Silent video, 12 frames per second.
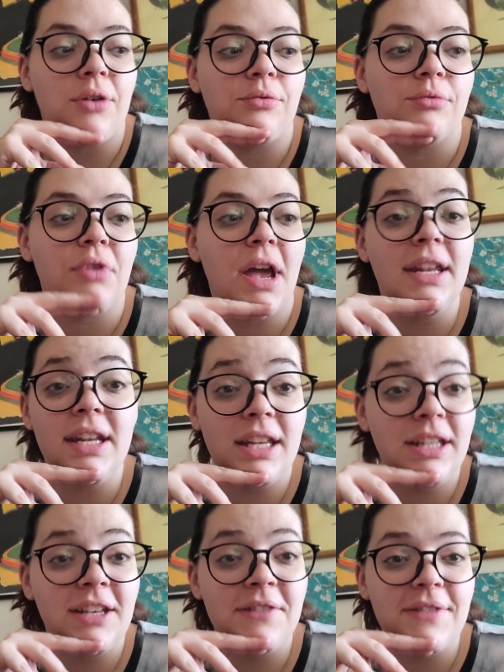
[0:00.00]
read
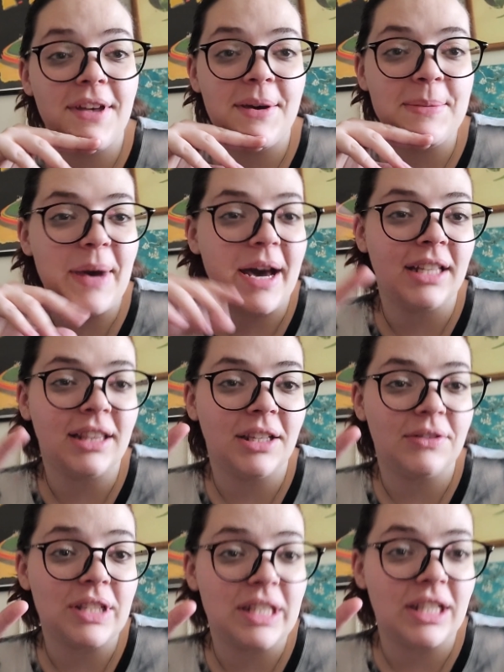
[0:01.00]
any of them, I'd
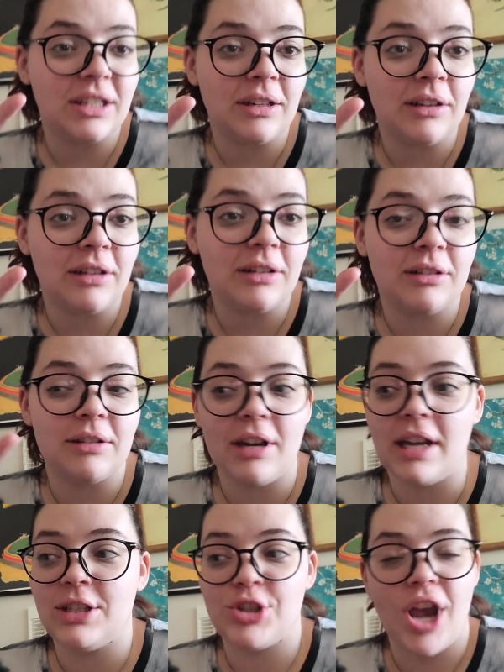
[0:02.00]
love to hear
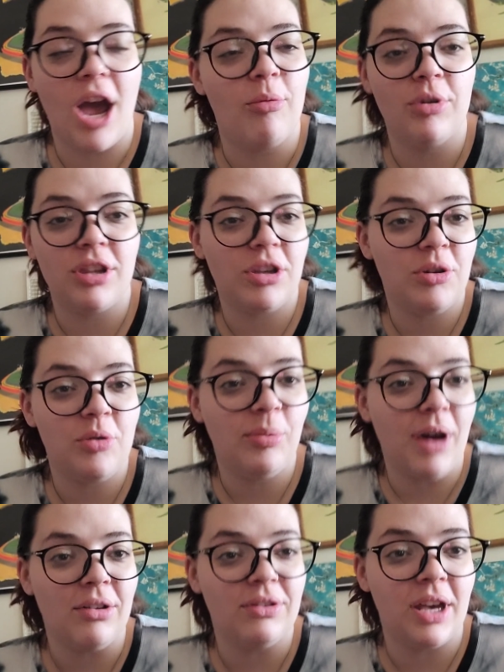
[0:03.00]
and chat with you
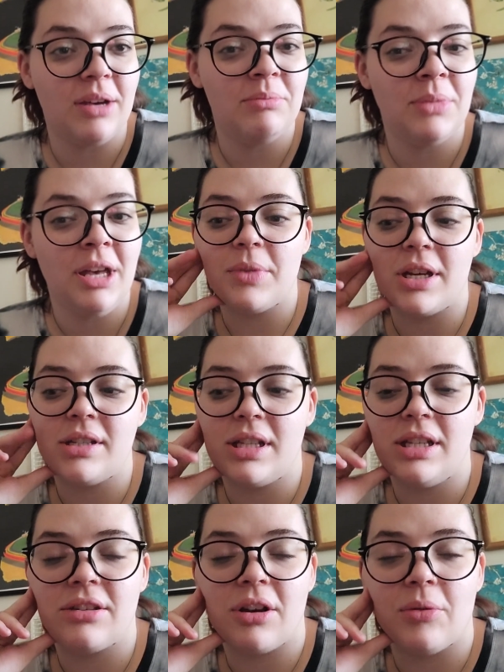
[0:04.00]
about them, because
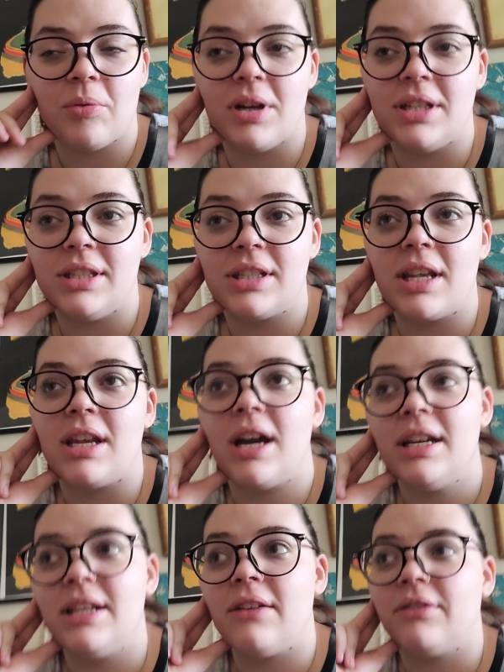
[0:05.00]
these are ones that
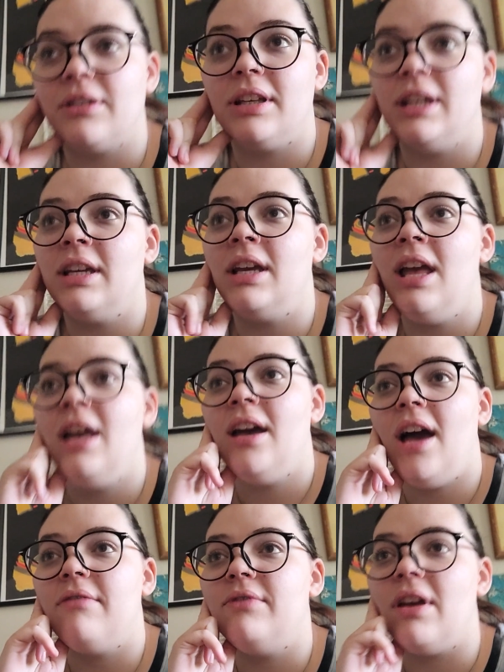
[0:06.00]
I definitely
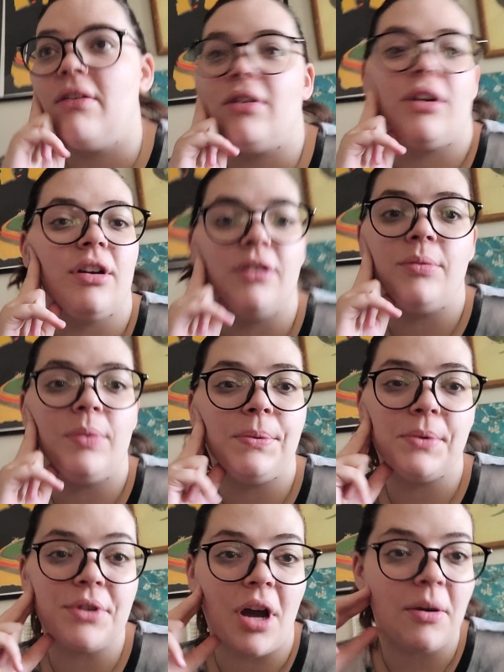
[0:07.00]
have never heard
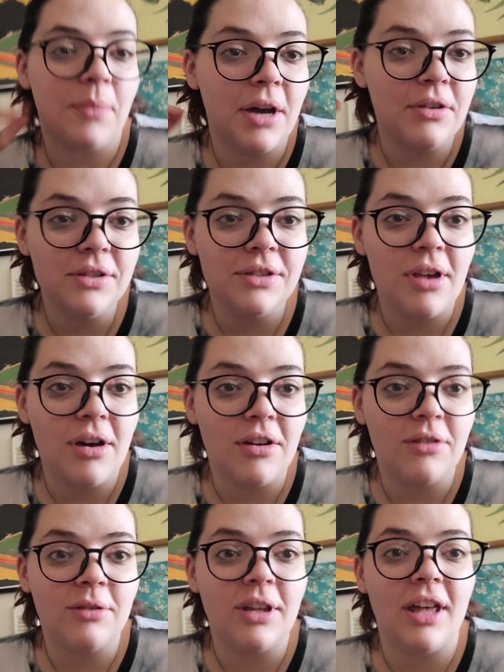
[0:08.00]
people talk about.
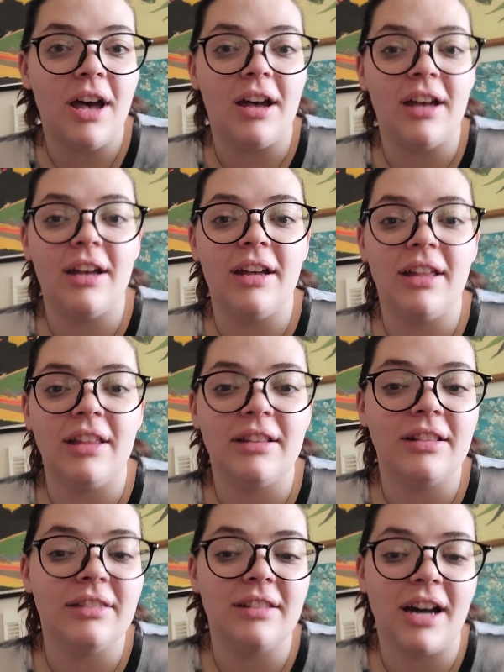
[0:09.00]
So
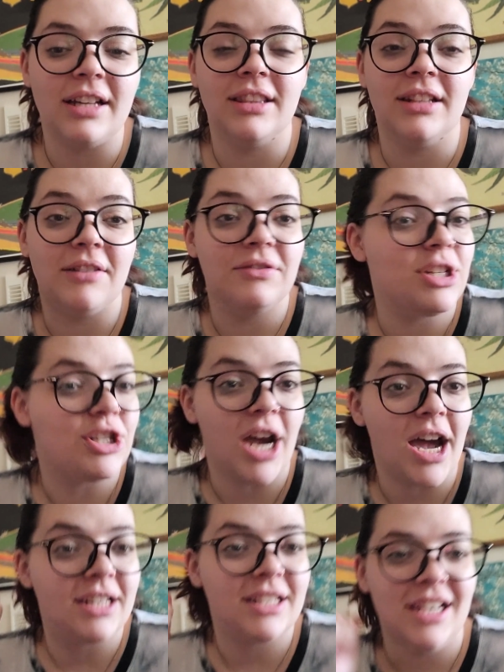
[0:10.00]
I'd love to
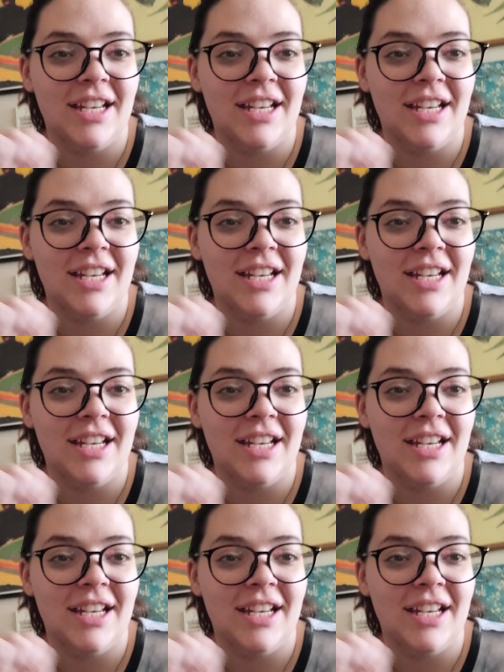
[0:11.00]
chat.